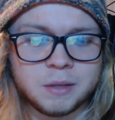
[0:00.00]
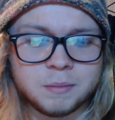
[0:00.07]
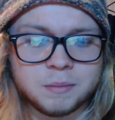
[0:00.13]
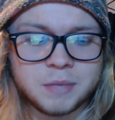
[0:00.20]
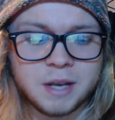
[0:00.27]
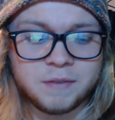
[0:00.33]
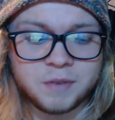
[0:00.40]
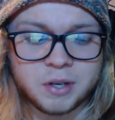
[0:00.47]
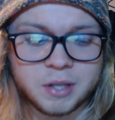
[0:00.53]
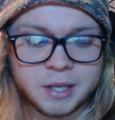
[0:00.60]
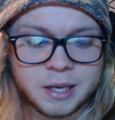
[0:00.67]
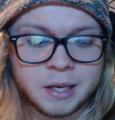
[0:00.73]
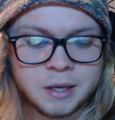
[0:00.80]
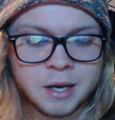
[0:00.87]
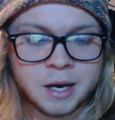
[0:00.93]

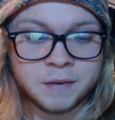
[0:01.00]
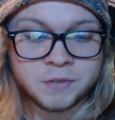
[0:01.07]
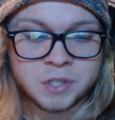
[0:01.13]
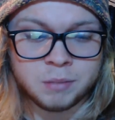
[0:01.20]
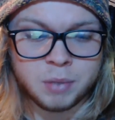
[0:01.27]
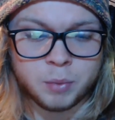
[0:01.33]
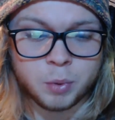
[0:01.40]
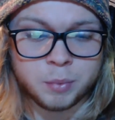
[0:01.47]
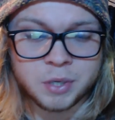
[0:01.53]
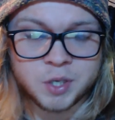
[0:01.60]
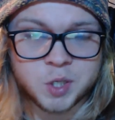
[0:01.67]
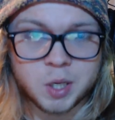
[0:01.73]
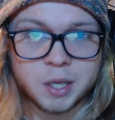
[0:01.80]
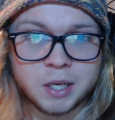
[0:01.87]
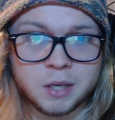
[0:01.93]
definitely. I've seen people be
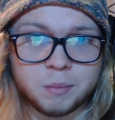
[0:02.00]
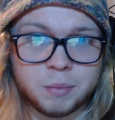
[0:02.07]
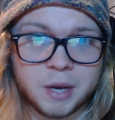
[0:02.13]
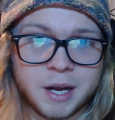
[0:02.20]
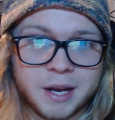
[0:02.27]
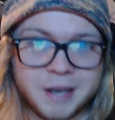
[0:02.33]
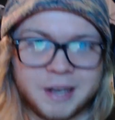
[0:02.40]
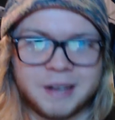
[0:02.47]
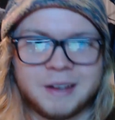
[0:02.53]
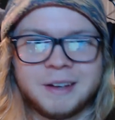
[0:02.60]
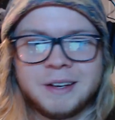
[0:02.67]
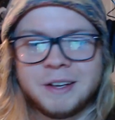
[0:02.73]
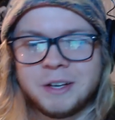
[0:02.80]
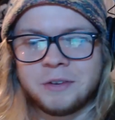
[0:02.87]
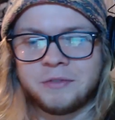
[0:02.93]
shunned by
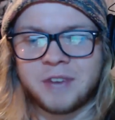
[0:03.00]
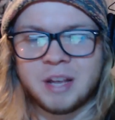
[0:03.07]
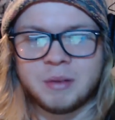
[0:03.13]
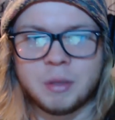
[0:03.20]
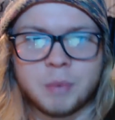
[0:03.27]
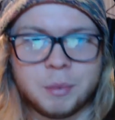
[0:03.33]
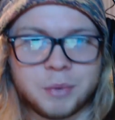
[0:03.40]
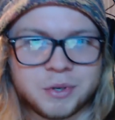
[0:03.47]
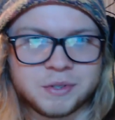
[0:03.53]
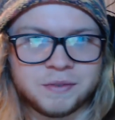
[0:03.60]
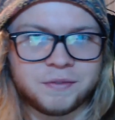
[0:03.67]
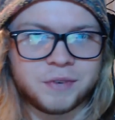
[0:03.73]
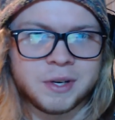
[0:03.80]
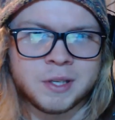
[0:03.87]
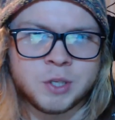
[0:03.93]
family members
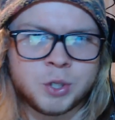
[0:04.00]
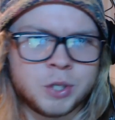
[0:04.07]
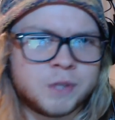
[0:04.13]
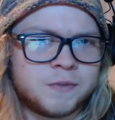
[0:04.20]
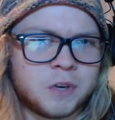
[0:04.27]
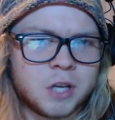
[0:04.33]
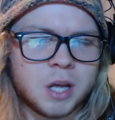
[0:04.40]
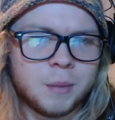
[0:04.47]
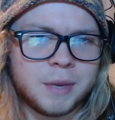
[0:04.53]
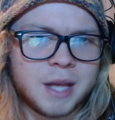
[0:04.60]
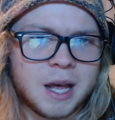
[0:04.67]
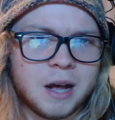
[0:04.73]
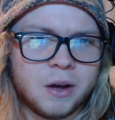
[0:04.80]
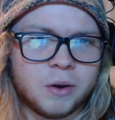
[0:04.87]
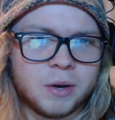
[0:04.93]
and friends just for
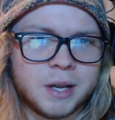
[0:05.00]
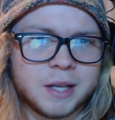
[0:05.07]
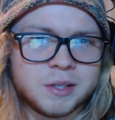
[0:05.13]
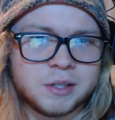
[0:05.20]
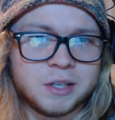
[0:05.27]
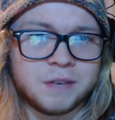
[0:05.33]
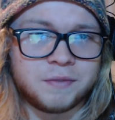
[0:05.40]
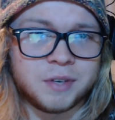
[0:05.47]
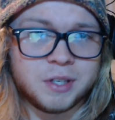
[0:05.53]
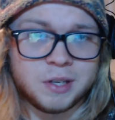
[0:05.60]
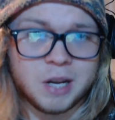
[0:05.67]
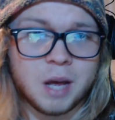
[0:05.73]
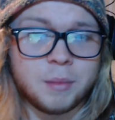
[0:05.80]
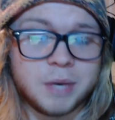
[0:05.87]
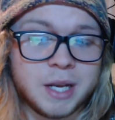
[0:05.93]
coming out as a different
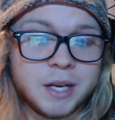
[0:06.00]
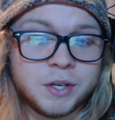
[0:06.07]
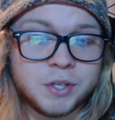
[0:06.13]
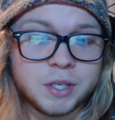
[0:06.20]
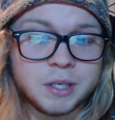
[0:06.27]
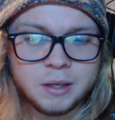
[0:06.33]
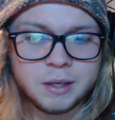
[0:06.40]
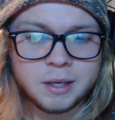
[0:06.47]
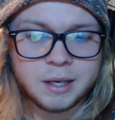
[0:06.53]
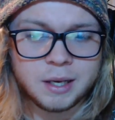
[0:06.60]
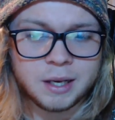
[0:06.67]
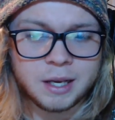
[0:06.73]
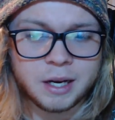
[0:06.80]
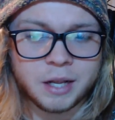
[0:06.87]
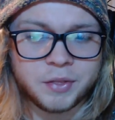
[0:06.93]
denomination,
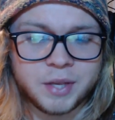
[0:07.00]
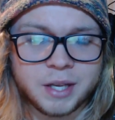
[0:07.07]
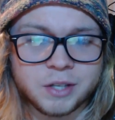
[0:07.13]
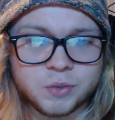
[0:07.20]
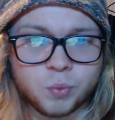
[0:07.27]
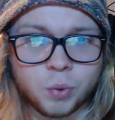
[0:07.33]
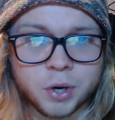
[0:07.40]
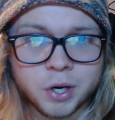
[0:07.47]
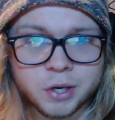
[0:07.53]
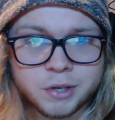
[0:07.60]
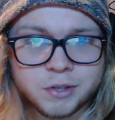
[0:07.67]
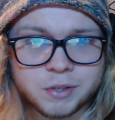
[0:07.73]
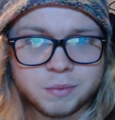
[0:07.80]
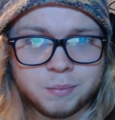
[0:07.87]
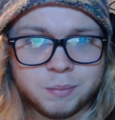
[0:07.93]
and I think it's
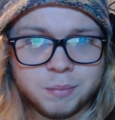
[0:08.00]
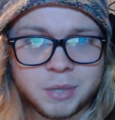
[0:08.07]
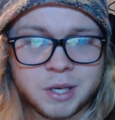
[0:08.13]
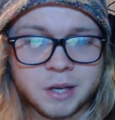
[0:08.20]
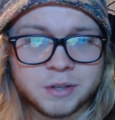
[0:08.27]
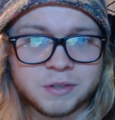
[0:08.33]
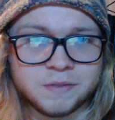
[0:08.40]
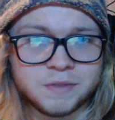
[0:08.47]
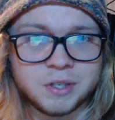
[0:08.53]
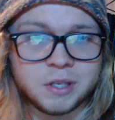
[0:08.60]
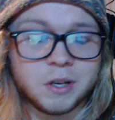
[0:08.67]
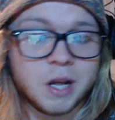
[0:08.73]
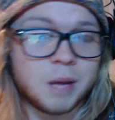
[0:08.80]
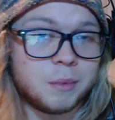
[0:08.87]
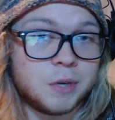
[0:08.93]
worse because of the
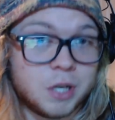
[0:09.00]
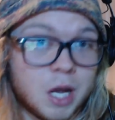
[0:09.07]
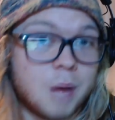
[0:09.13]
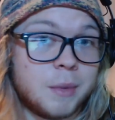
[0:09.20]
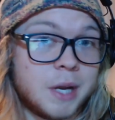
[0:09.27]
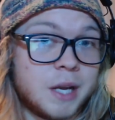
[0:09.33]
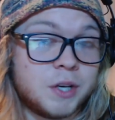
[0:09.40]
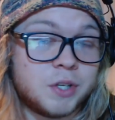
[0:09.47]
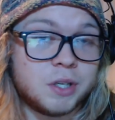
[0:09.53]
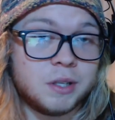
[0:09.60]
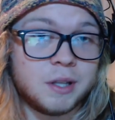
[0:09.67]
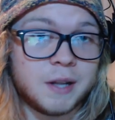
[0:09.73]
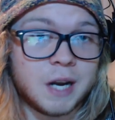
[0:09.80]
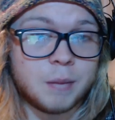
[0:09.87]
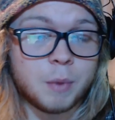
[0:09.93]

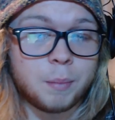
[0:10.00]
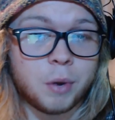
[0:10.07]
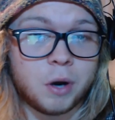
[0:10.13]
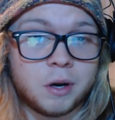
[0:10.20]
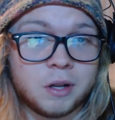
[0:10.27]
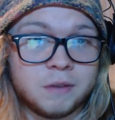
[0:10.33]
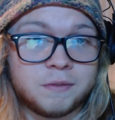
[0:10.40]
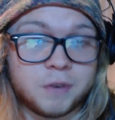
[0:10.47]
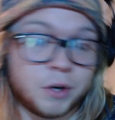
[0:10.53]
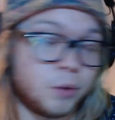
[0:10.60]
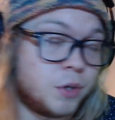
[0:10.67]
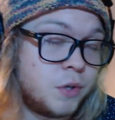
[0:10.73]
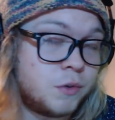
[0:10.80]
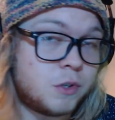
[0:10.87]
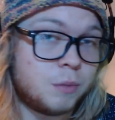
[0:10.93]
denomination that I'm a part of,
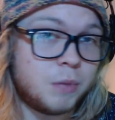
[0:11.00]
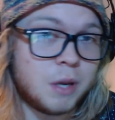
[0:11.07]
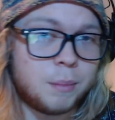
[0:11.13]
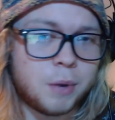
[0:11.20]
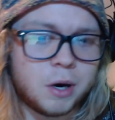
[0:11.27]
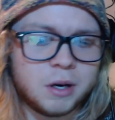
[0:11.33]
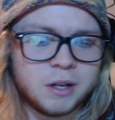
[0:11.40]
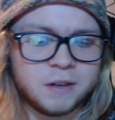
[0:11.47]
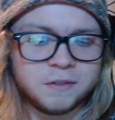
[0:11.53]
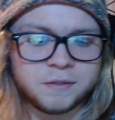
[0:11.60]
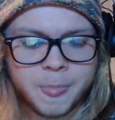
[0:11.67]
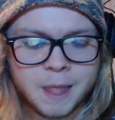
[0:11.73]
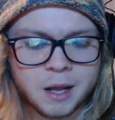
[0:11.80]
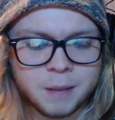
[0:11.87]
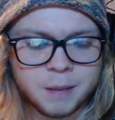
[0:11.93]
or used to be a part
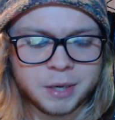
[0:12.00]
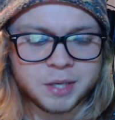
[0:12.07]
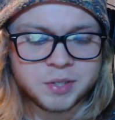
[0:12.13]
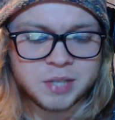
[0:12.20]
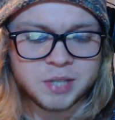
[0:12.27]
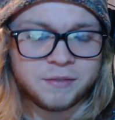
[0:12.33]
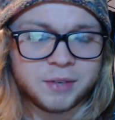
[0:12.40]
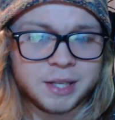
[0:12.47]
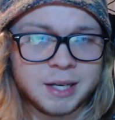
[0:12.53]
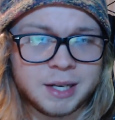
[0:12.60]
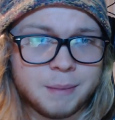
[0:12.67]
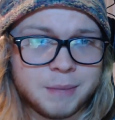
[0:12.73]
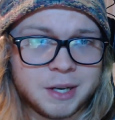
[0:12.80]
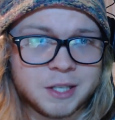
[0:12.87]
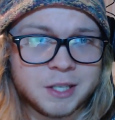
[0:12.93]
of, but it's definitely
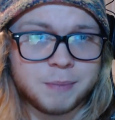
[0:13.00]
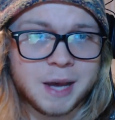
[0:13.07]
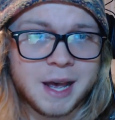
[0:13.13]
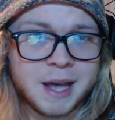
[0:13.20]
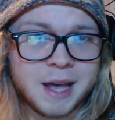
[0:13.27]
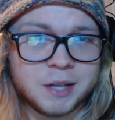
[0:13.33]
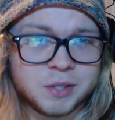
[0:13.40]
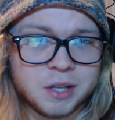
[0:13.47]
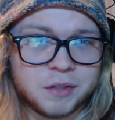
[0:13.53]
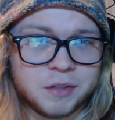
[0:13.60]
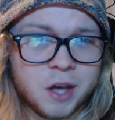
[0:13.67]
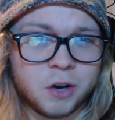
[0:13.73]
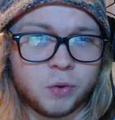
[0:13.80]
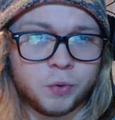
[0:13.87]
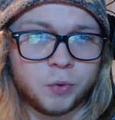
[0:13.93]
not been as bad as I
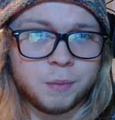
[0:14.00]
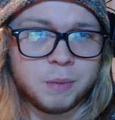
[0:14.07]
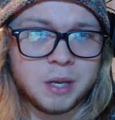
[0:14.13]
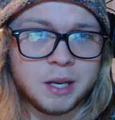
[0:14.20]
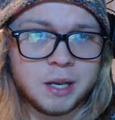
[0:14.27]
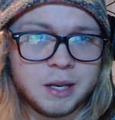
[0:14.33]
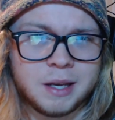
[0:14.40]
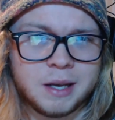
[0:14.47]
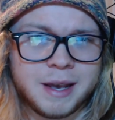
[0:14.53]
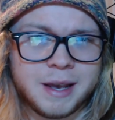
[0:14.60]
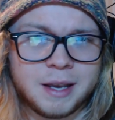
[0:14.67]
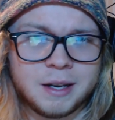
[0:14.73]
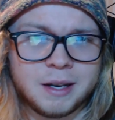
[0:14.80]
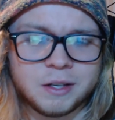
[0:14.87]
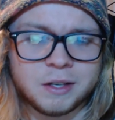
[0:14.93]
thought it would be.
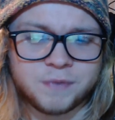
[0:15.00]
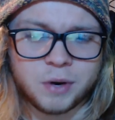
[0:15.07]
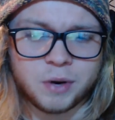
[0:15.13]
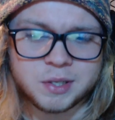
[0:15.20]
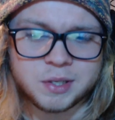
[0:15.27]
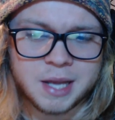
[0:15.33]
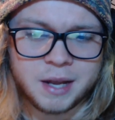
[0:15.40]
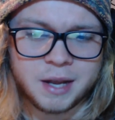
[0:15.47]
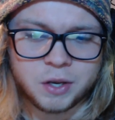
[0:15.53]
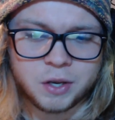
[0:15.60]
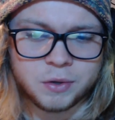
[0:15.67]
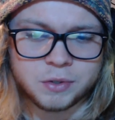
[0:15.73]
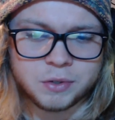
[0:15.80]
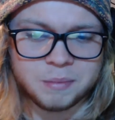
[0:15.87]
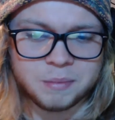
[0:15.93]
And as far as that
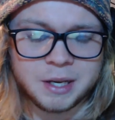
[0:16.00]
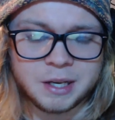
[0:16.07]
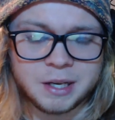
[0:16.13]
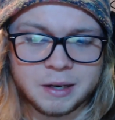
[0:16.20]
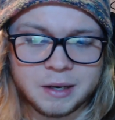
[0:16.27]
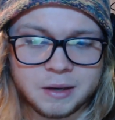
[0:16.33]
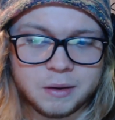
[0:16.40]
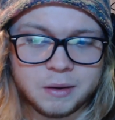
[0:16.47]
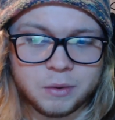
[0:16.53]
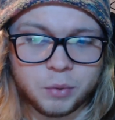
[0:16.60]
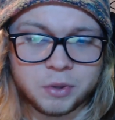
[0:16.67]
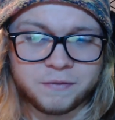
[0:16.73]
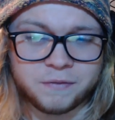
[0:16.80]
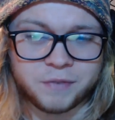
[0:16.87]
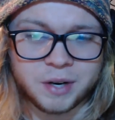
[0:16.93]
goes, I mean,
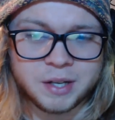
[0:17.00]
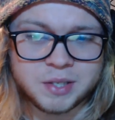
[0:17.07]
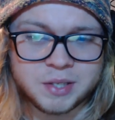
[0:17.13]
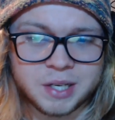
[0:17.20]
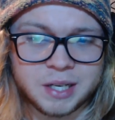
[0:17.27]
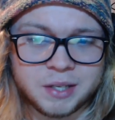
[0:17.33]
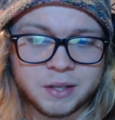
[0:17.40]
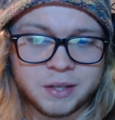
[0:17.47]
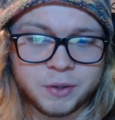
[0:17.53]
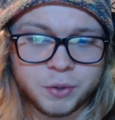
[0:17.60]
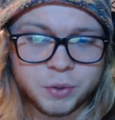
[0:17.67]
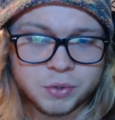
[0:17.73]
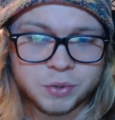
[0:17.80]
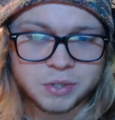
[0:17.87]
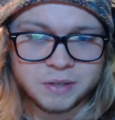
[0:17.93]
with the friends that I did
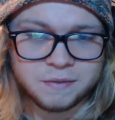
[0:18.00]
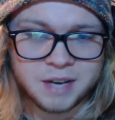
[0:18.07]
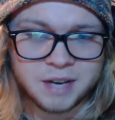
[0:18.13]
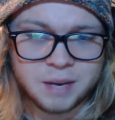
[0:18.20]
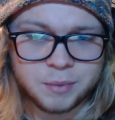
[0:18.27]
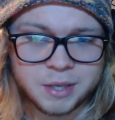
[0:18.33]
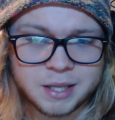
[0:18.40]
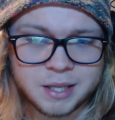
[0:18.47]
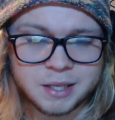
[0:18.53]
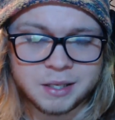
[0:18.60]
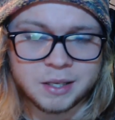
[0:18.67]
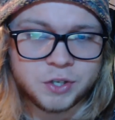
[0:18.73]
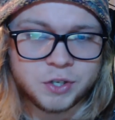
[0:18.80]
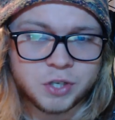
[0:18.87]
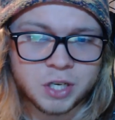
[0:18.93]
lose and family that
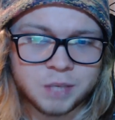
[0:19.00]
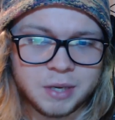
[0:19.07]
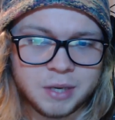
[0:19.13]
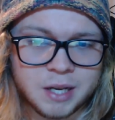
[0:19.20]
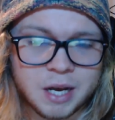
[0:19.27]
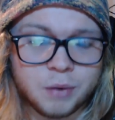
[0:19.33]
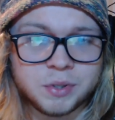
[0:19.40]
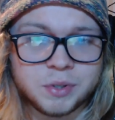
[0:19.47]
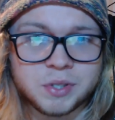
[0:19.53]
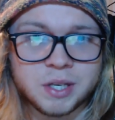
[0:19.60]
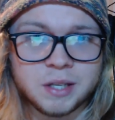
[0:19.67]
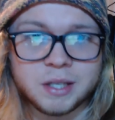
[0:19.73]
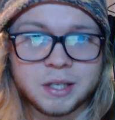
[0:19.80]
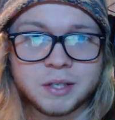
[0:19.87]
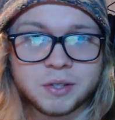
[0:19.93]
did shun me, I would
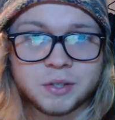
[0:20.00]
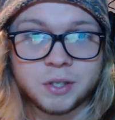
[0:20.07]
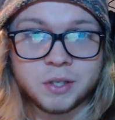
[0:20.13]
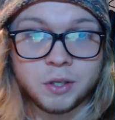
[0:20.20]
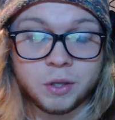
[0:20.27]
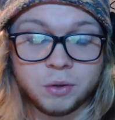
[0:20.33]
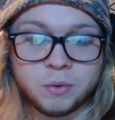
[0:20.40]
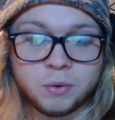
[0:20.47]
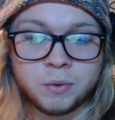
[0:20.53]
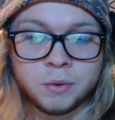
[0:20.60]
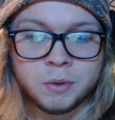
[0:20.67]
say this to you: